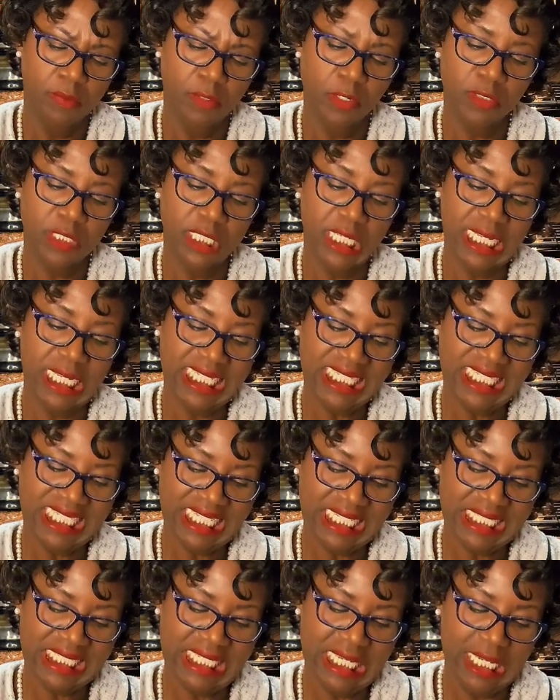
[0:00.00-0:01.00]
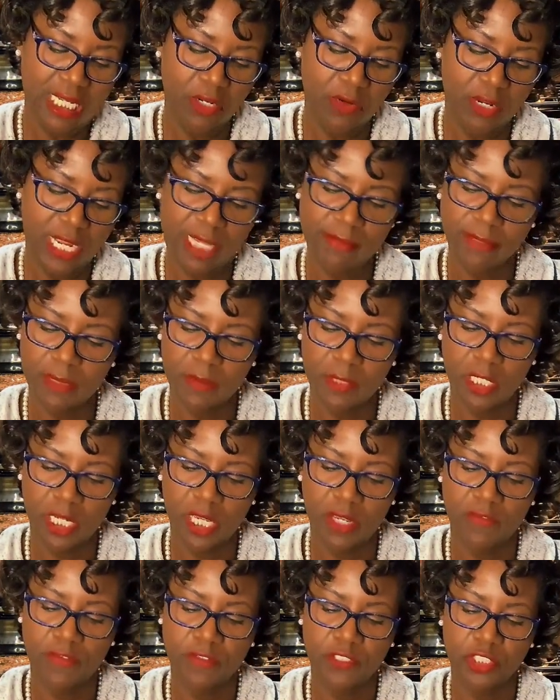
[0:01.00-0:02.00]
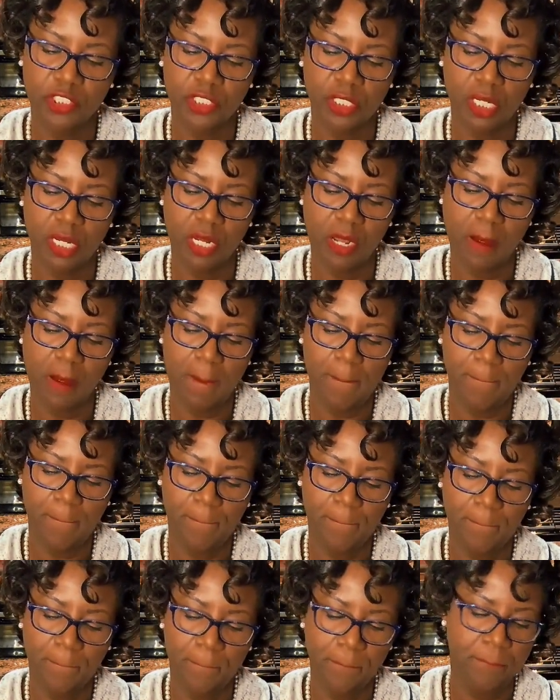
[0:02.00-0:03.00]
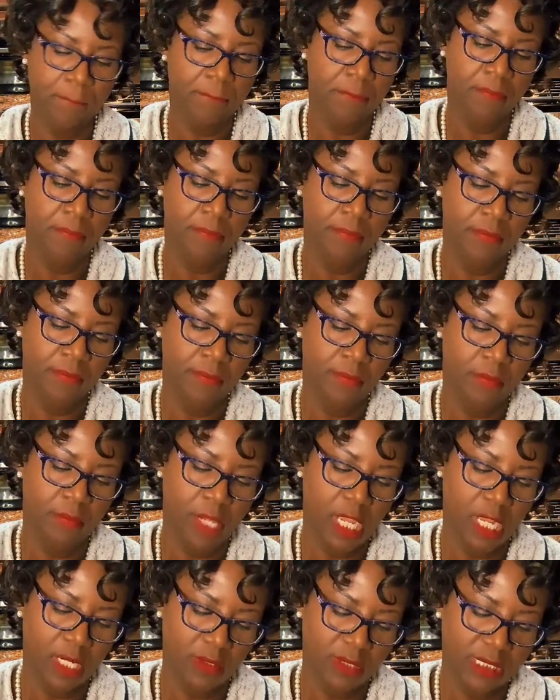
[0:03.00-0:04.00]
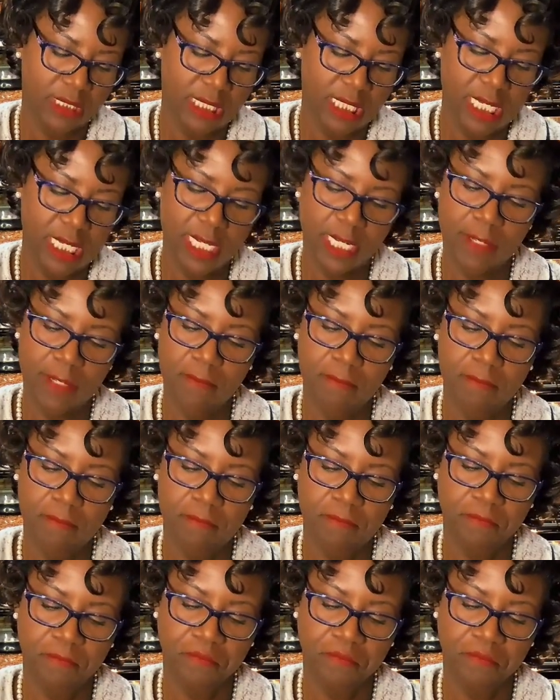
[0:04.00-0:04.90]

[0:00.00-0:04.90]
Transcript: Protein is 16 grams. I'm looking for sugar. I don't see any.